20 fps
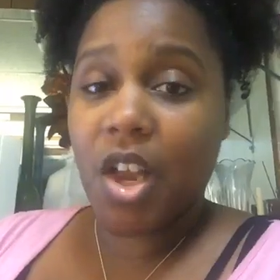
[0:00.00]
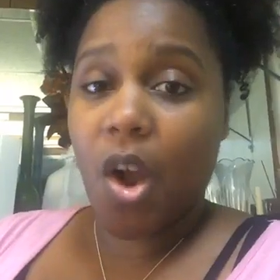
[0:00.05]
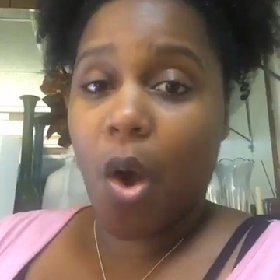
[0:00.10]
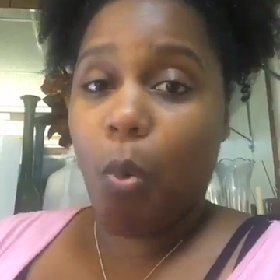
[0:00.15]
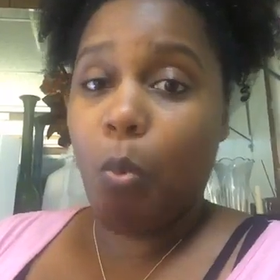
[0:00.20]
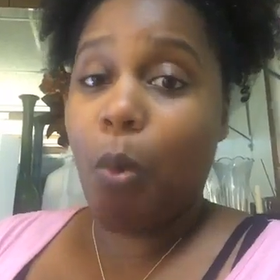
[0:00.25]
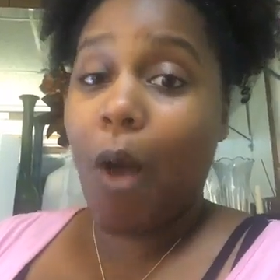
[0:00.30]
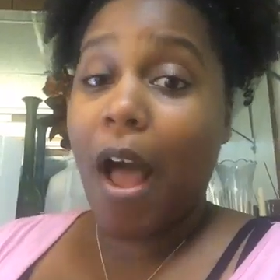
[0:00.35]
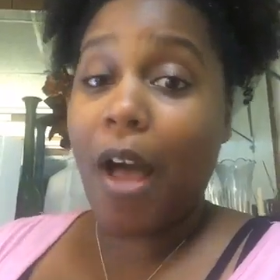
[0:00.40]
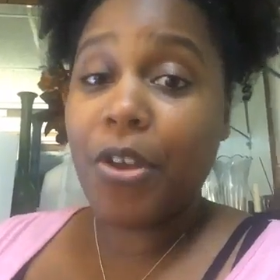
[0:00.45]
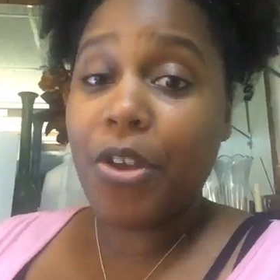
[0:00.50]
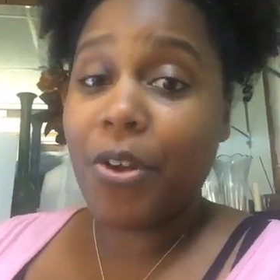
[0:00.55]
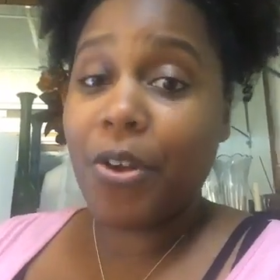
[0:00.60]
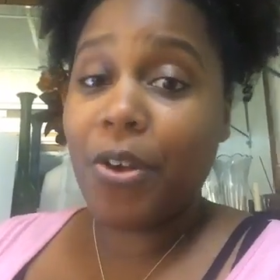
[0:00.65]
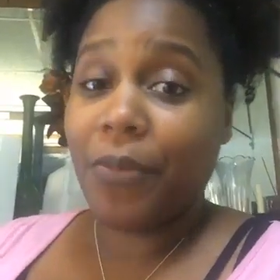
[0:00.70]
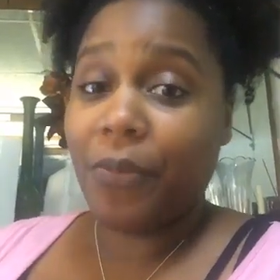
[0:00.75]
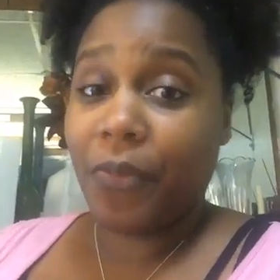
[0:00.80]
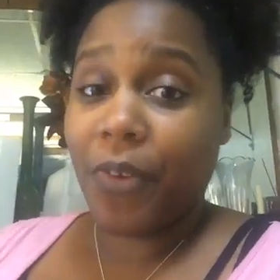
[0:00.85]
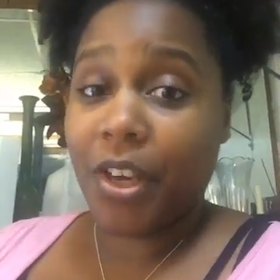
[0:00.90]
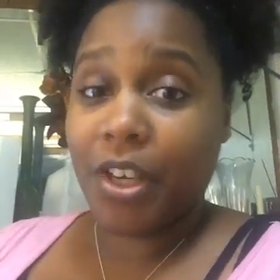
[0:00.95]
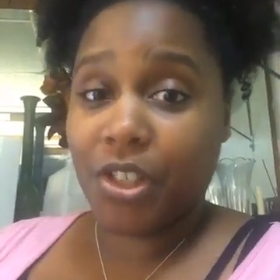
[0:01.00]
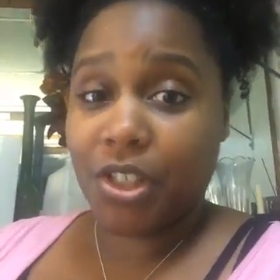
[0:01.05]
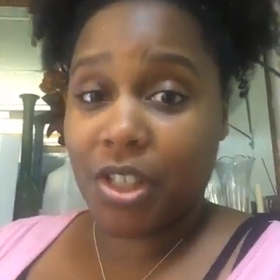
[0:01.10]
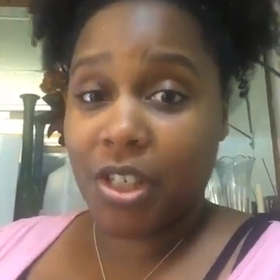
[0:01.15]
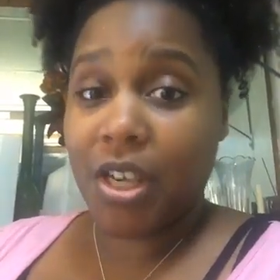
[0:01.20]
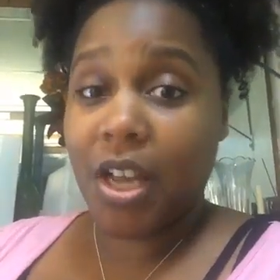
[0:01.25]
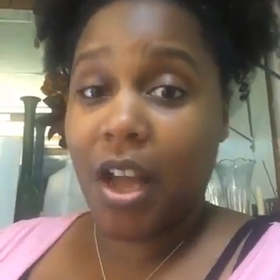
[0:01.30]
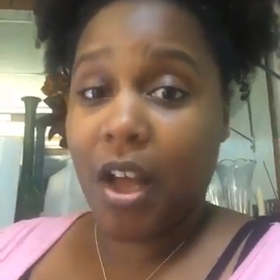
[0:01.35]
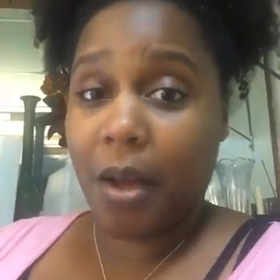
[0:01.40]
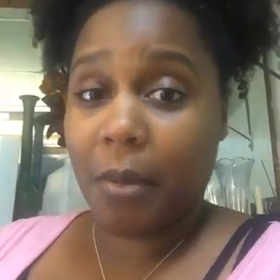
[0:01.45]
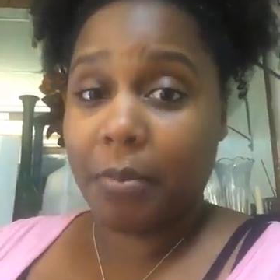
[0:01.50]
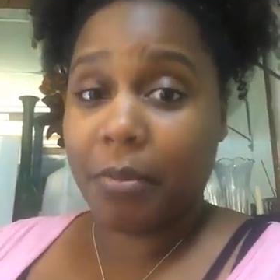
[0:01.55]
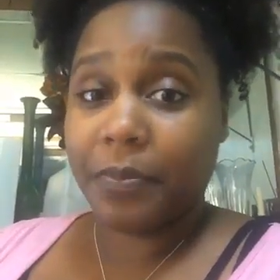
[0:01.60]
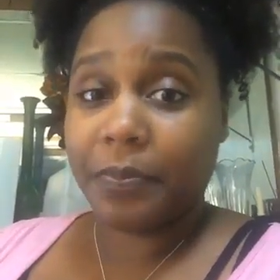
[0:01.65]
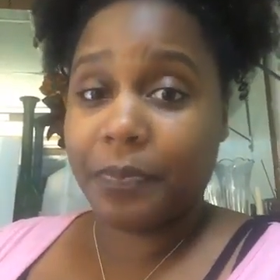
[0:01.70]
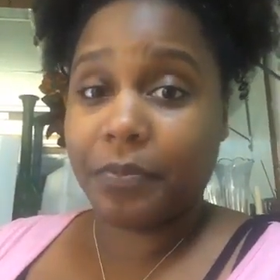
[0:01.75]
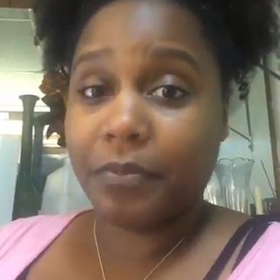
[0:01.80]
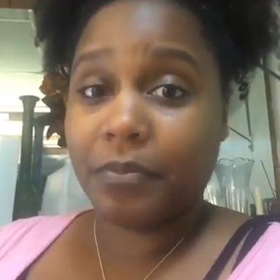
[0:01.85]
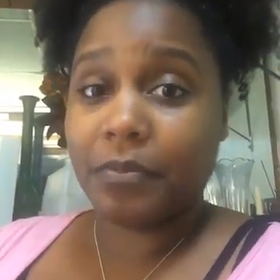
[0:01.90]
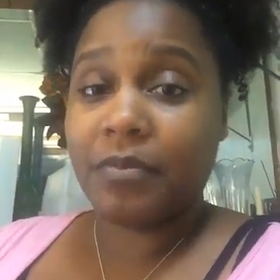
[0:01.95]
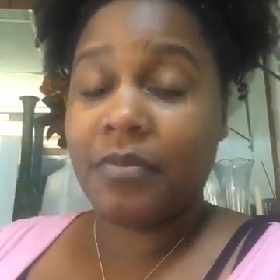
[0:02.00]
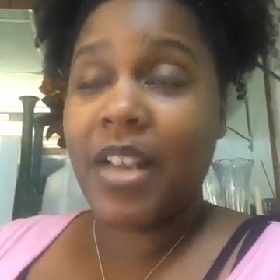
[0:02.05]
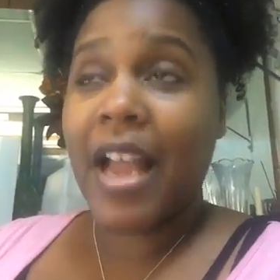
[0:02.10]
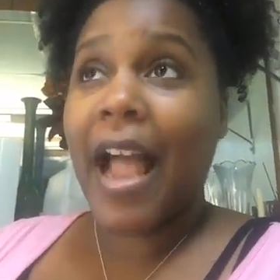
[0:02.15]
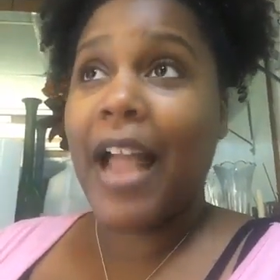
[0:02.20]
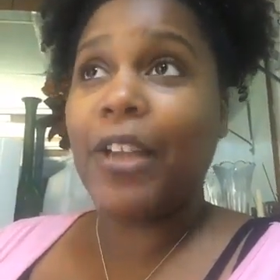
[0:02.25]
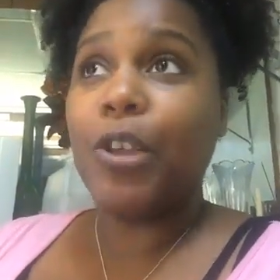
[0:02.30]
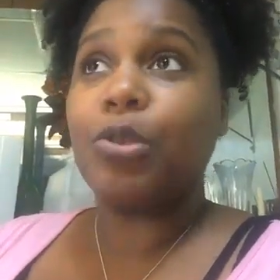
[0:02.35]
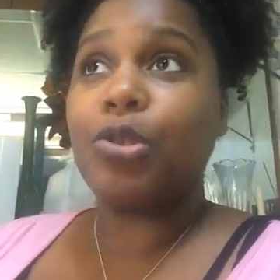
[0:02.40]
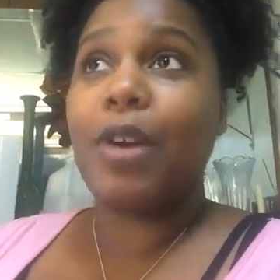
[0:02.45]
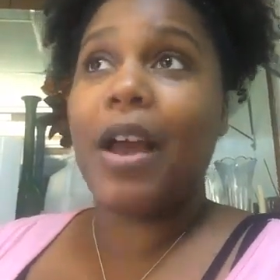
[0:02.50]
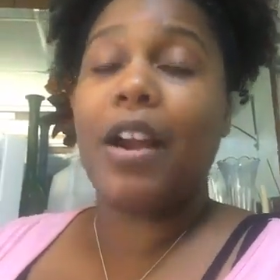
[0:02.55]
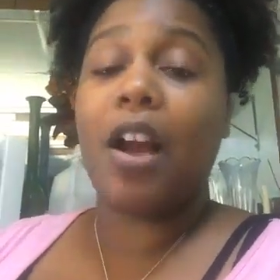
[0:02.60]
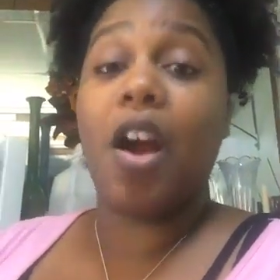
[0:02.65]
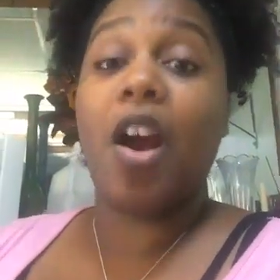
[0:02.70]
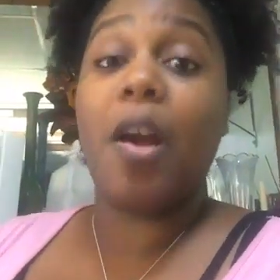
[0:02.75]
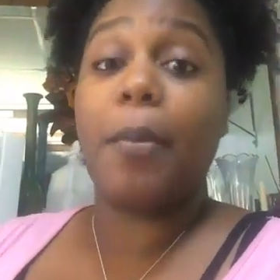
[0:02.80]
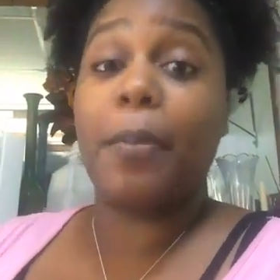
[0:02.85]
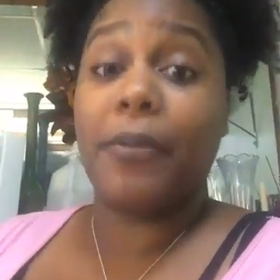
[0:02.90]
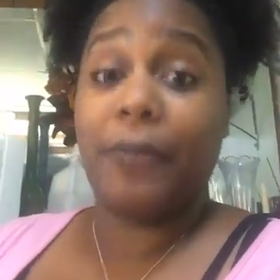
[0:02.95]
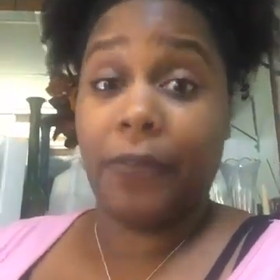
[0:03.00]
while you're finishing up. Not you trying to hurry up and